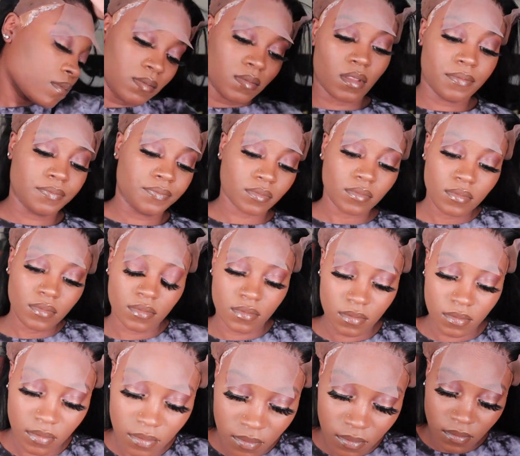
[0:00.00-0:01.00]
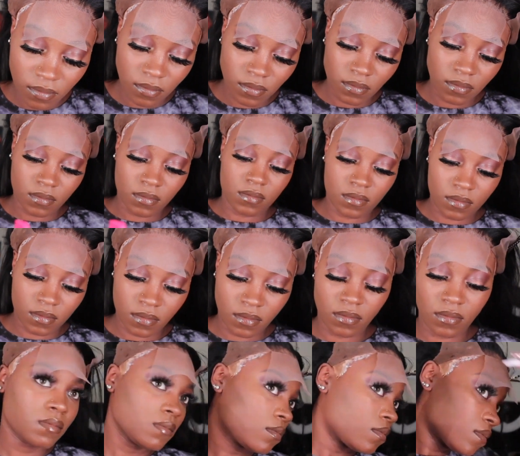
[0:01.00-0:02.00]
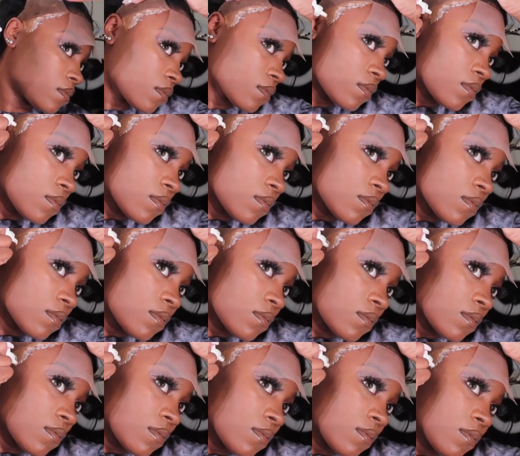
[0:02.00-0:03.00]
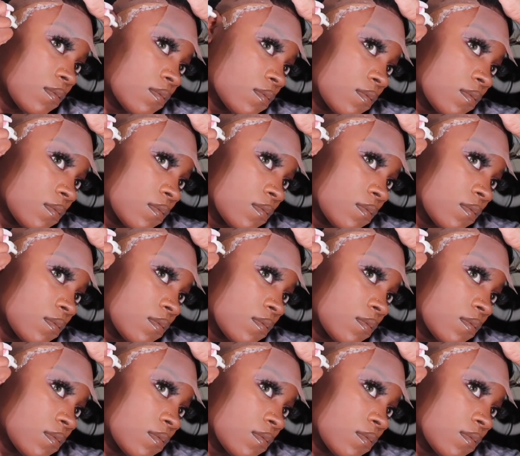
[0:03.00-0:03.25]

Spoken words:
If you guys want to see how I dyed, plucked, and